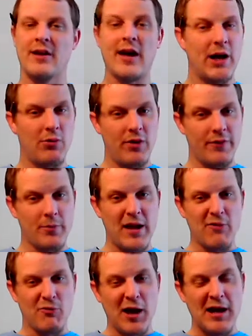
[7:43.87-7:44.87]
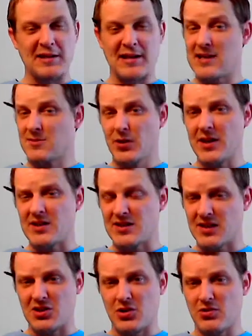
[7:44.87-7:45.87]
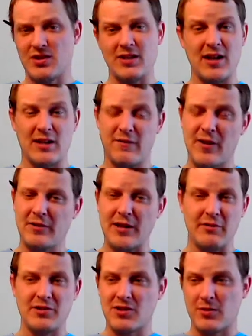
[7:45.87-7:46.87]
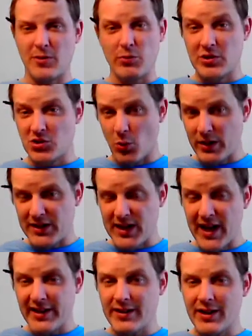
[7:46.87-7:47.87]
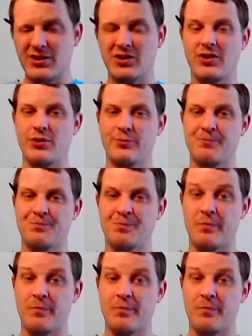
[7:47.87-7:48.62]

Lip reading: However, Matt Ryan has played 6 years in the NFL now. He's going to be, what, 29 next year?